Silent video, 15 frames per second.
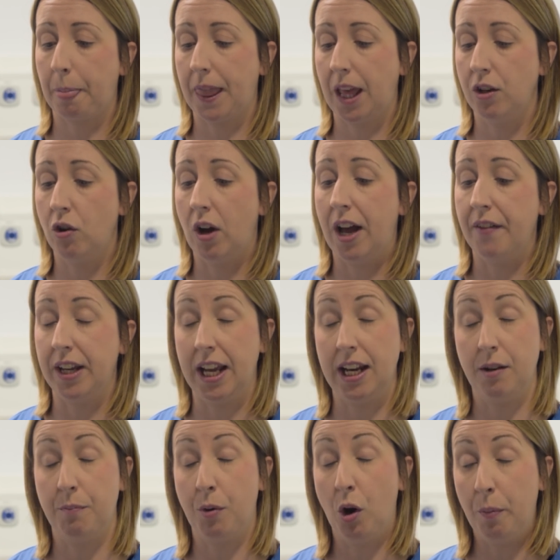not having
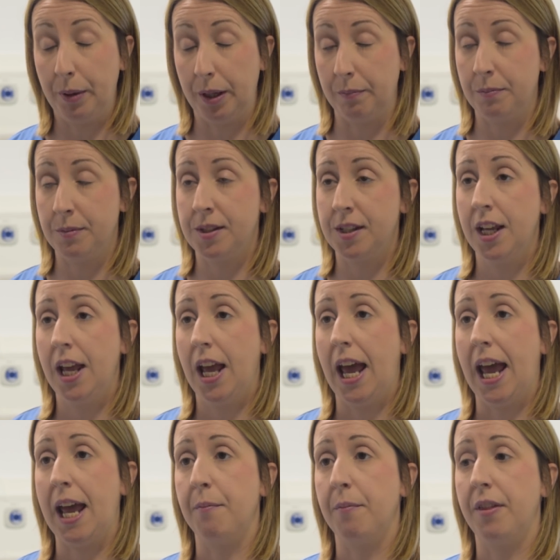any problems,
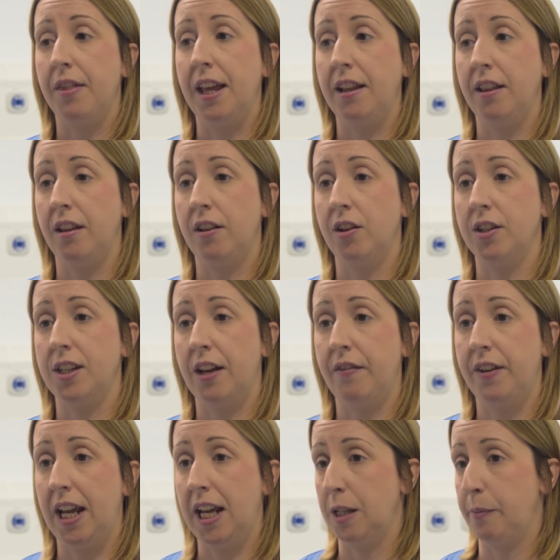then there's
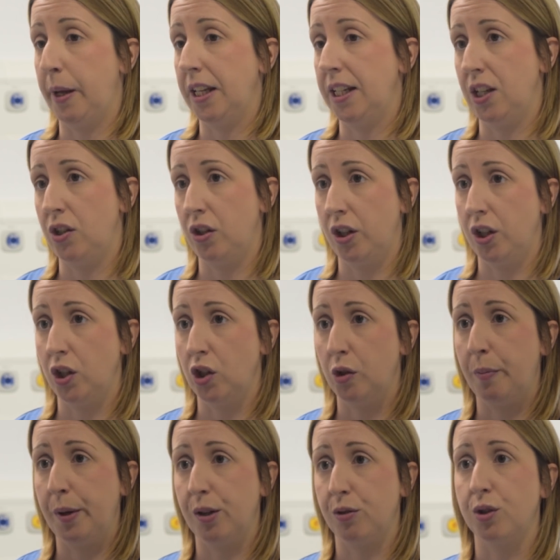every expectation that you
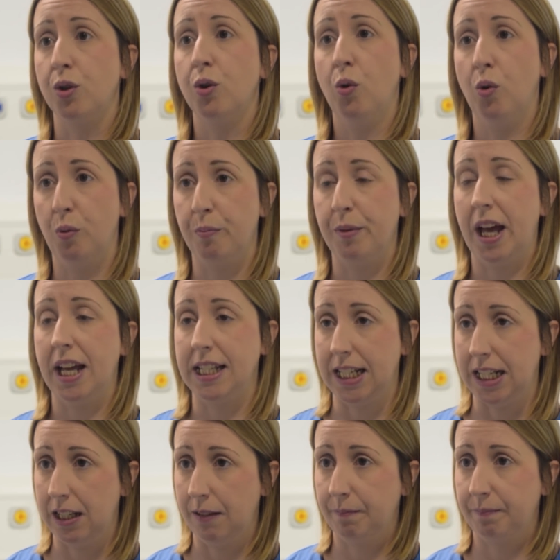should be able to go home that day.